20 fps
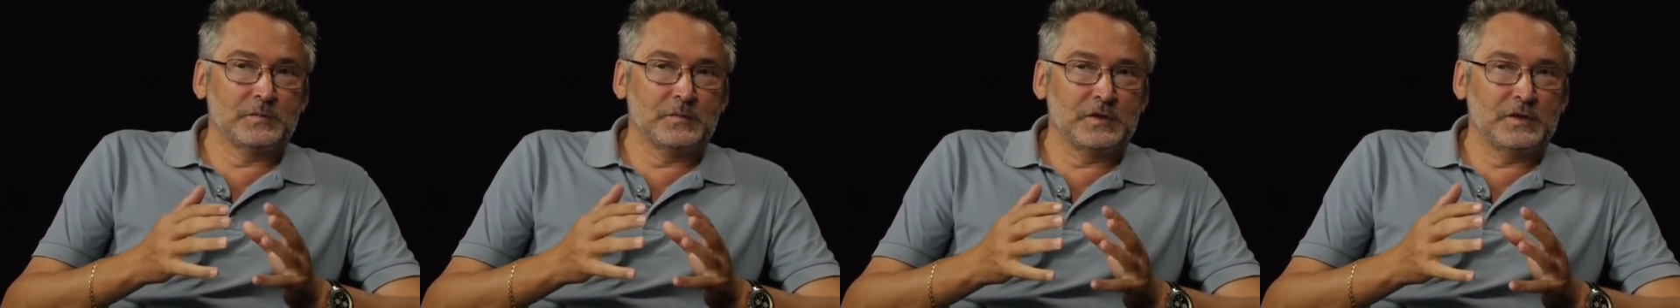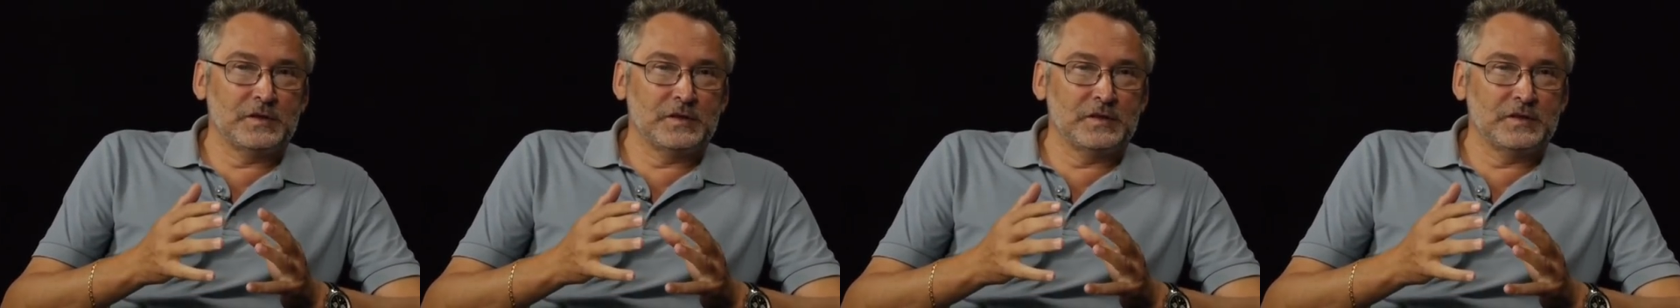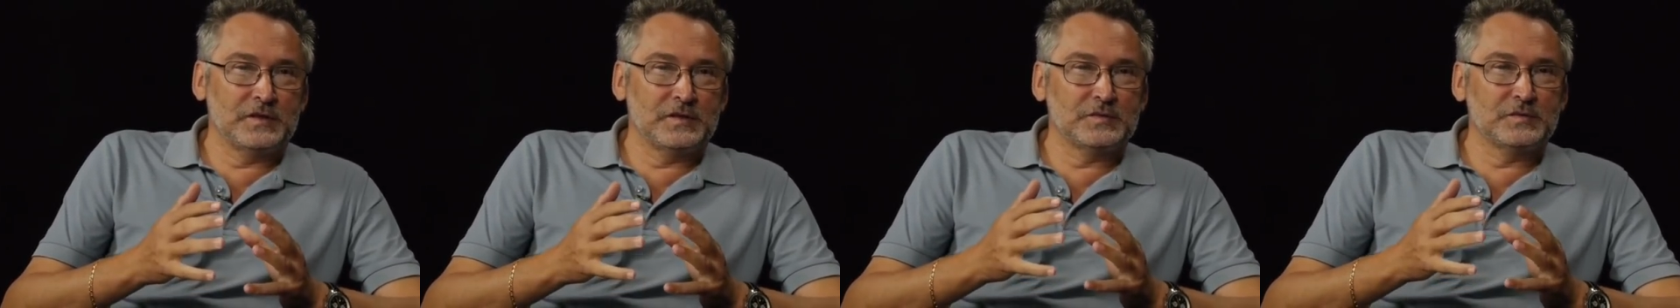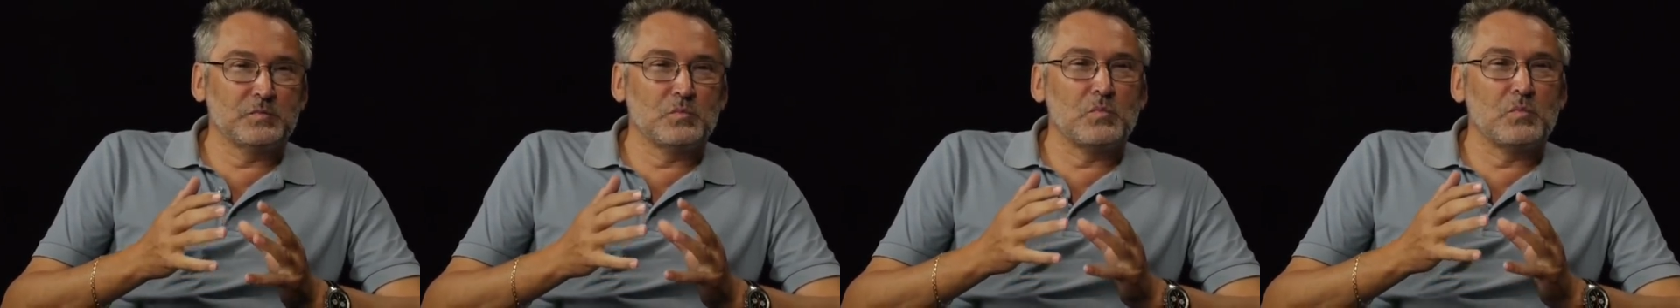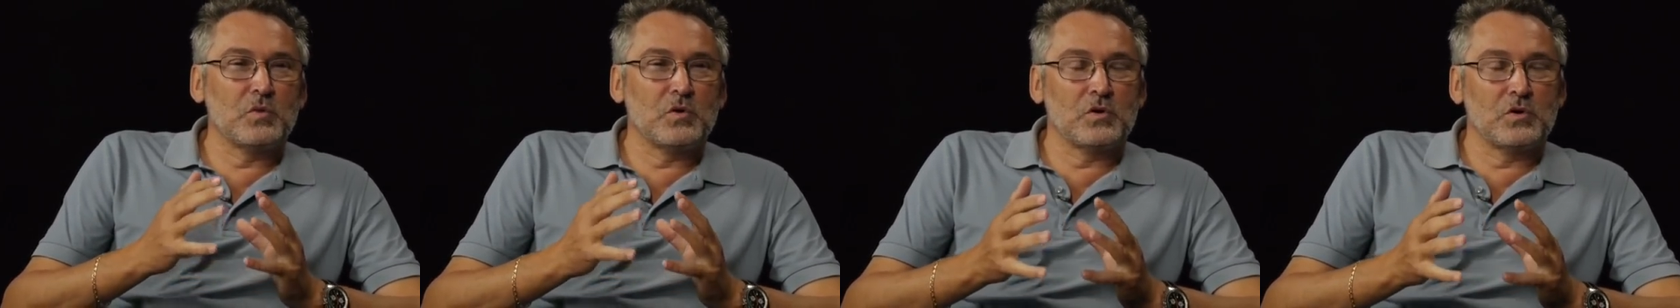It is
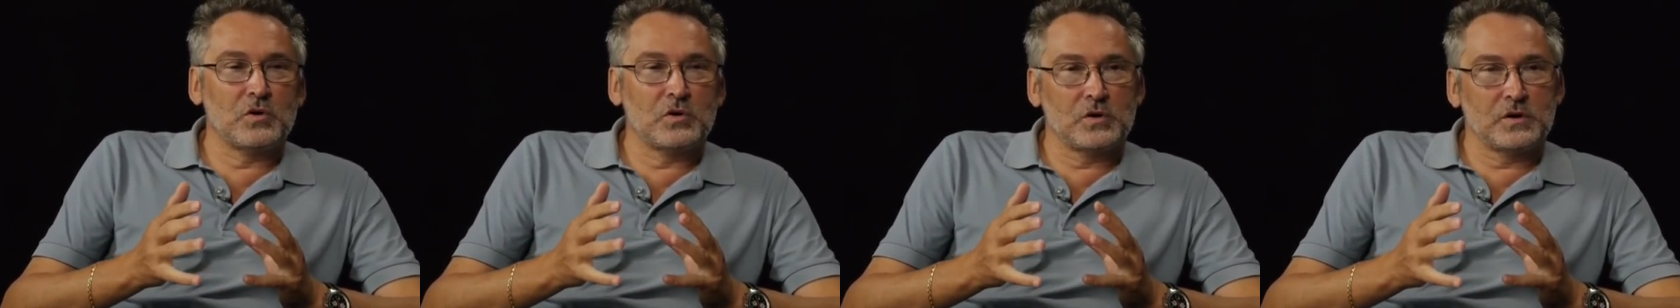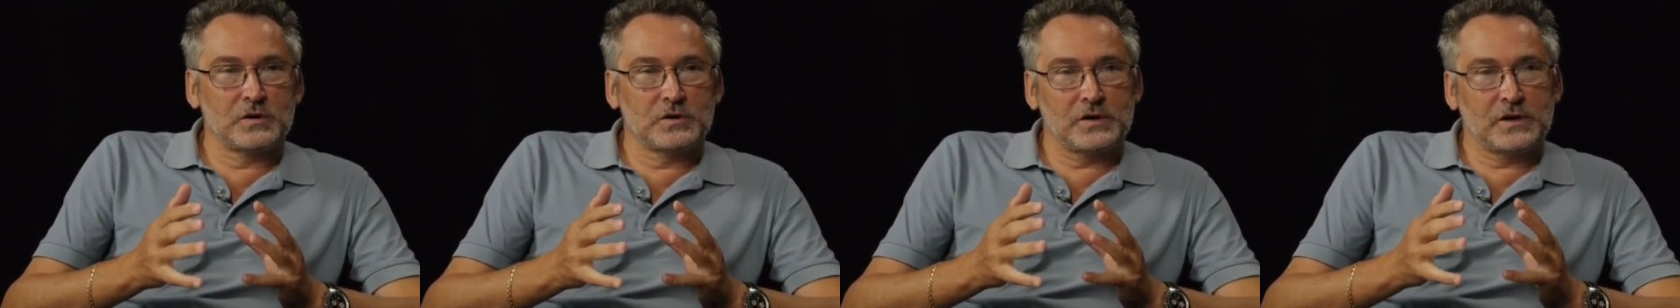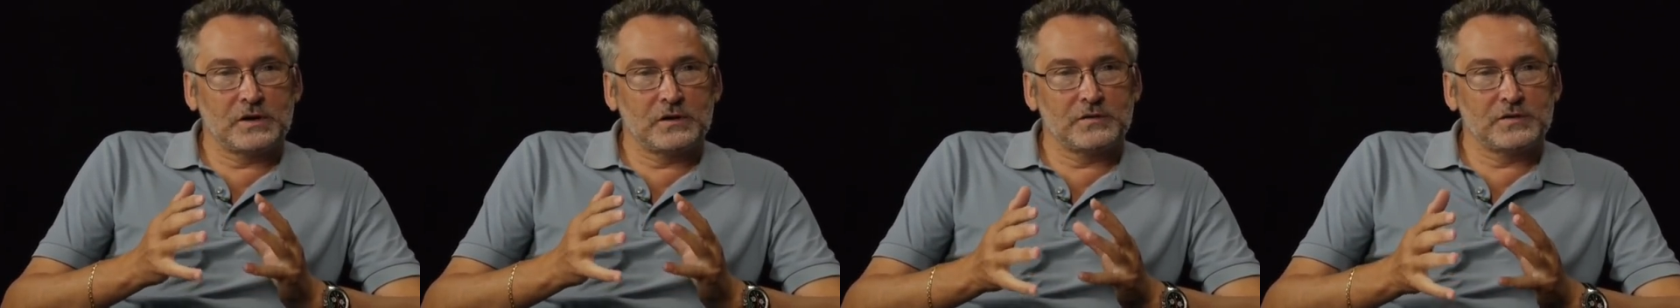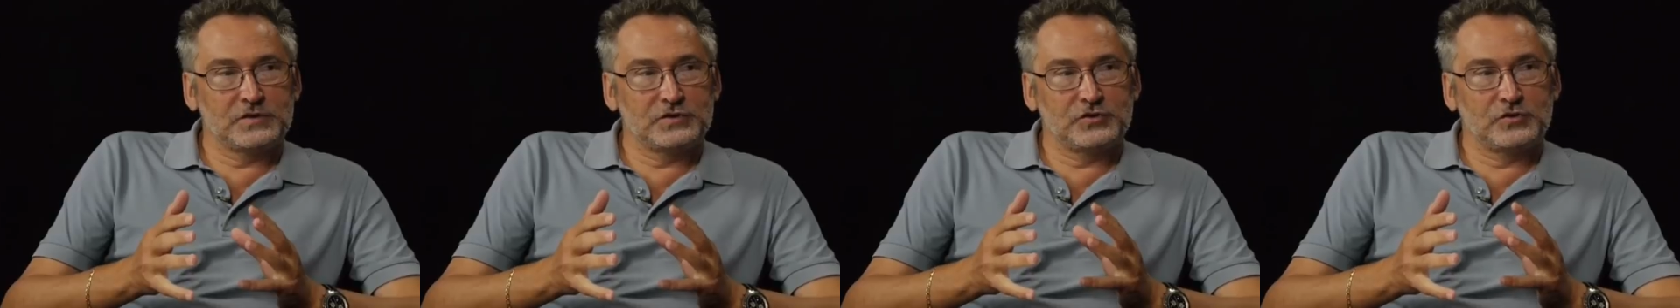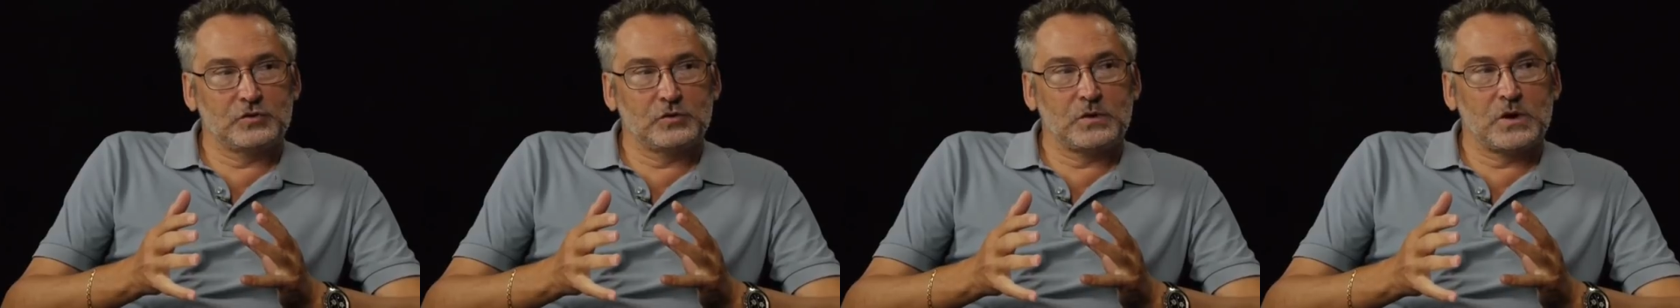more a
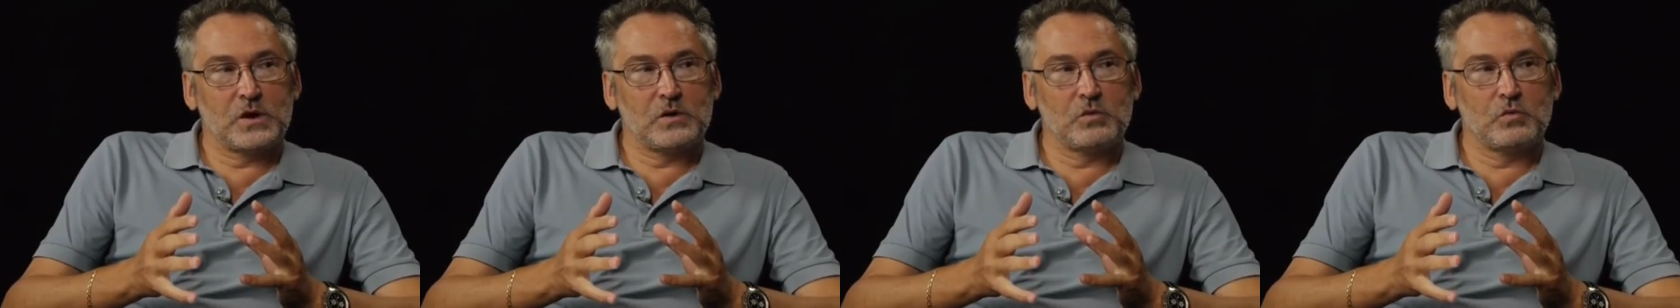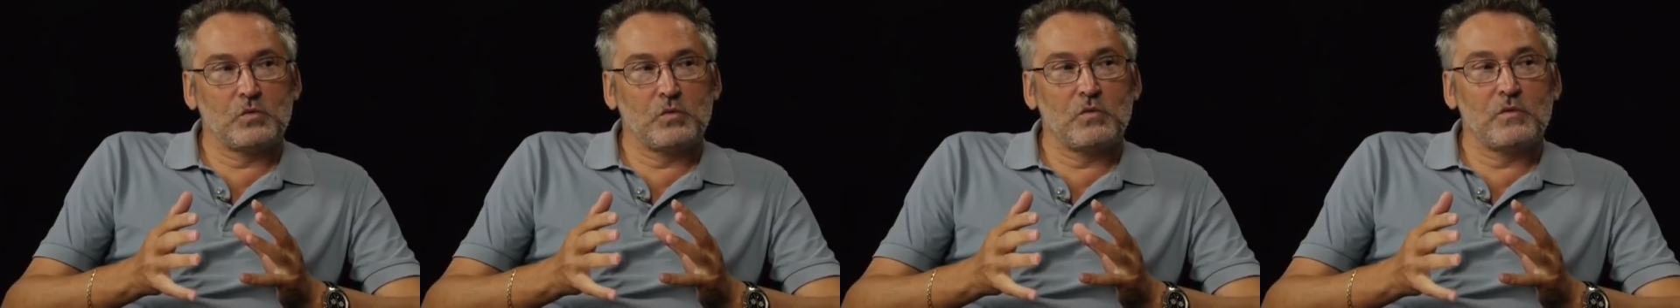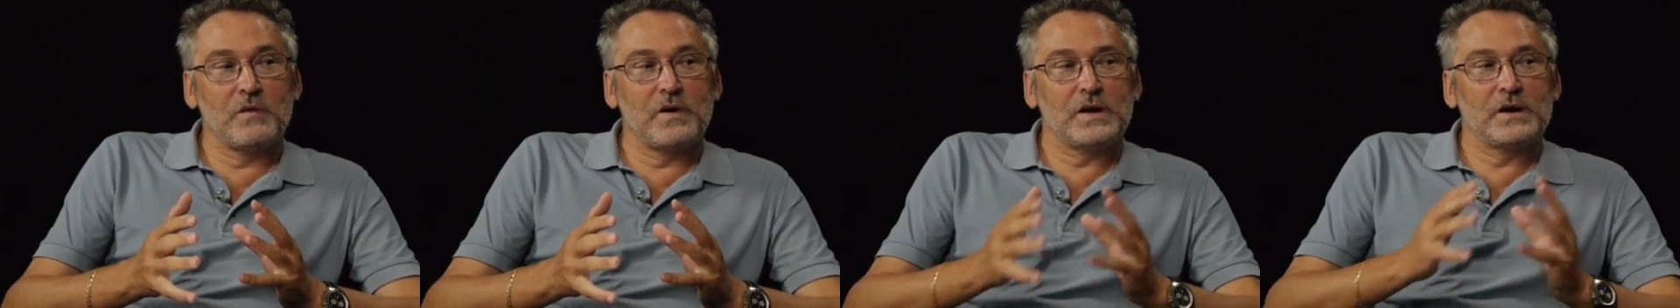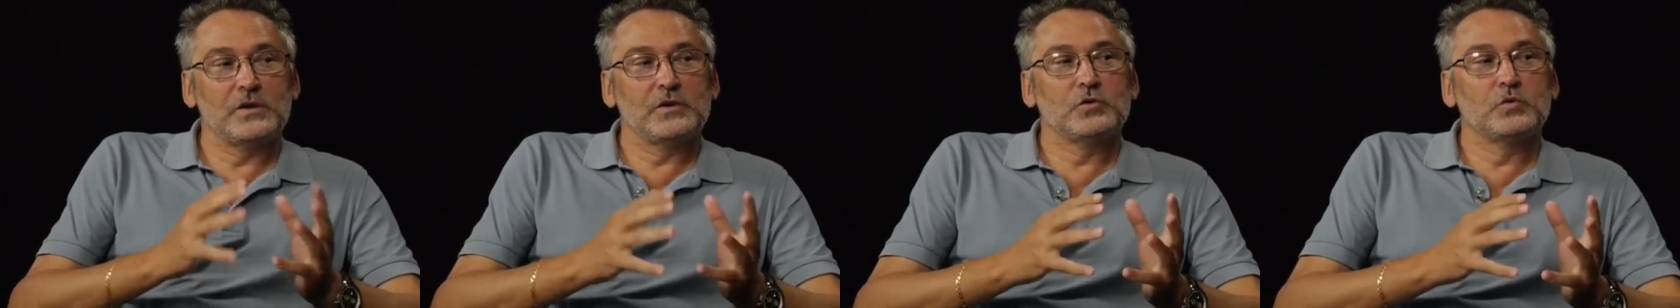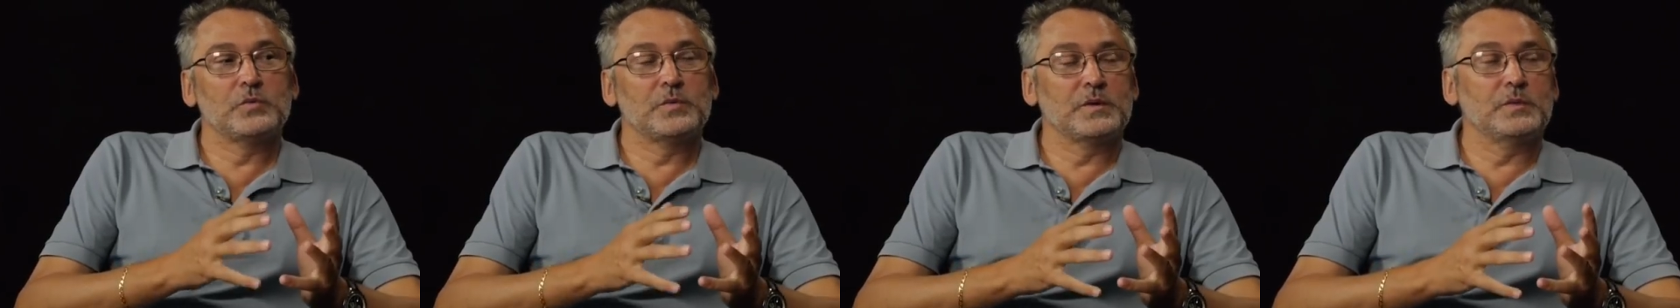question of how well
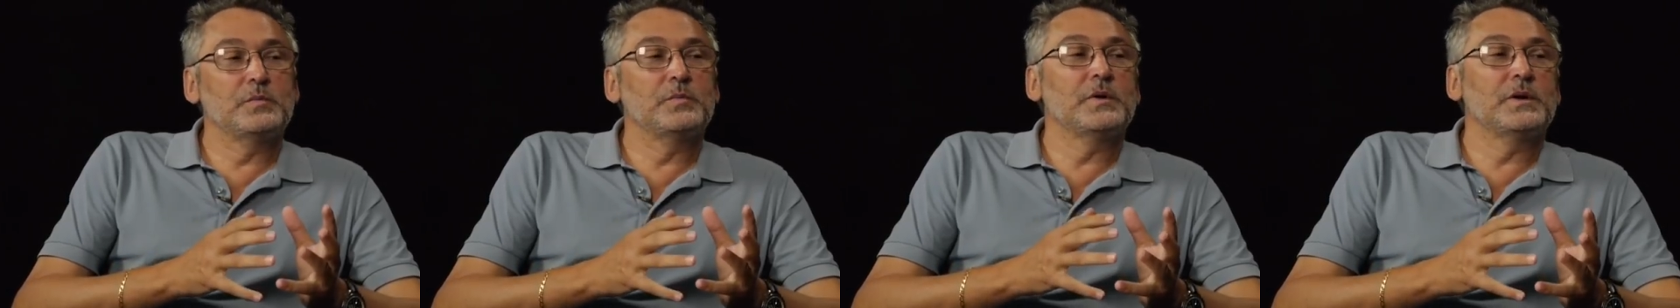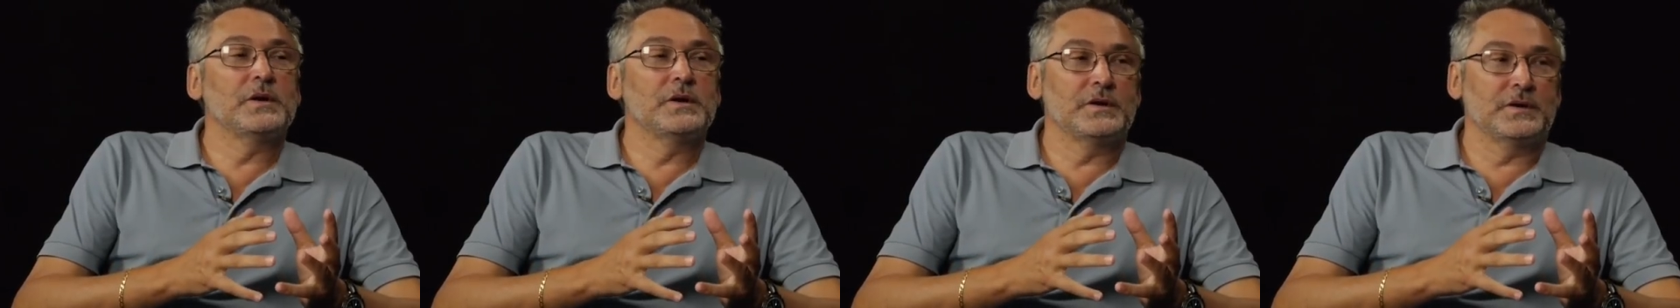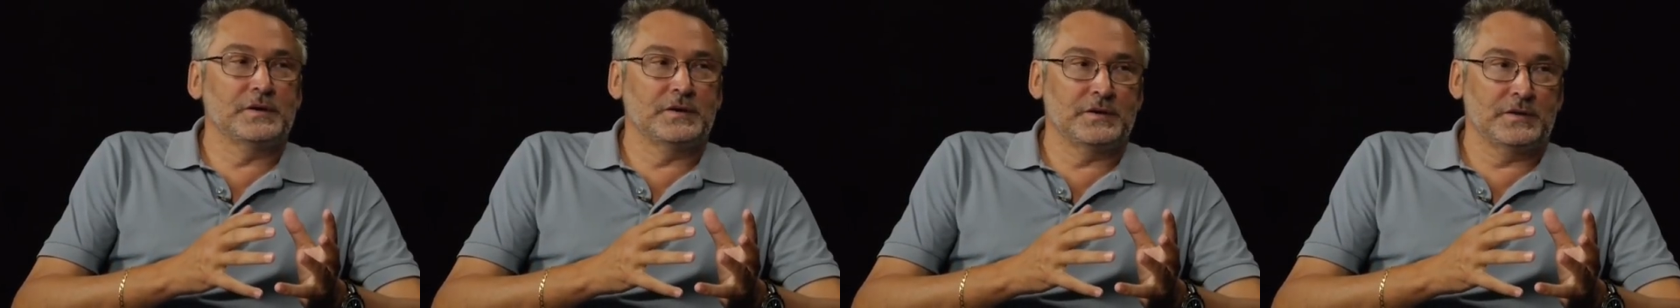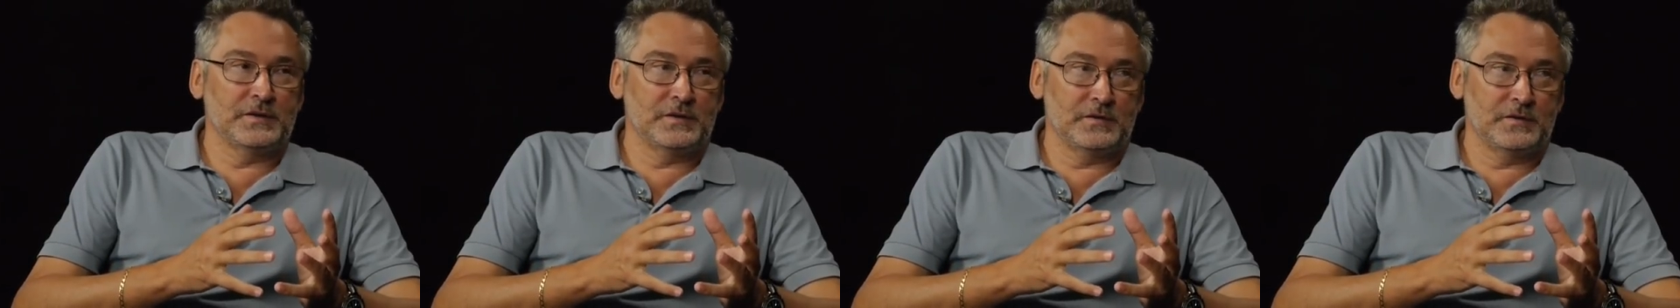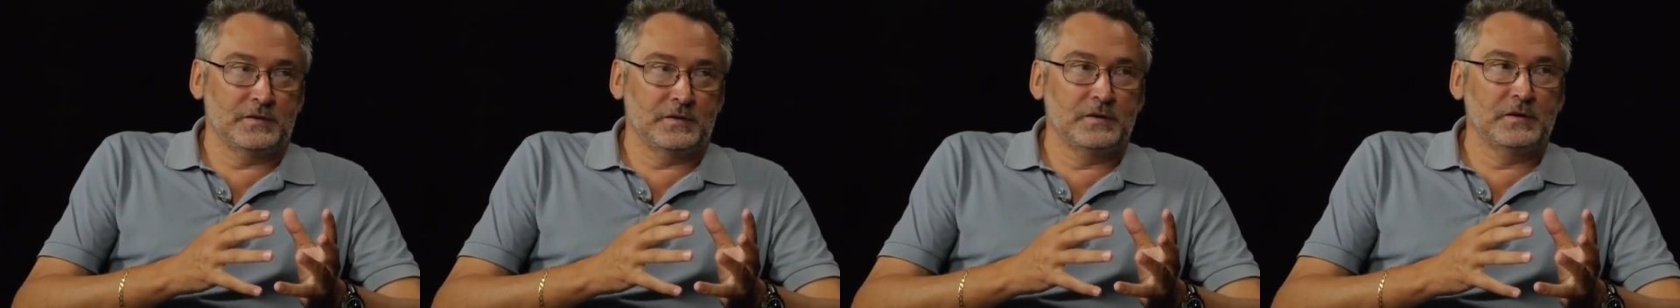you prepare it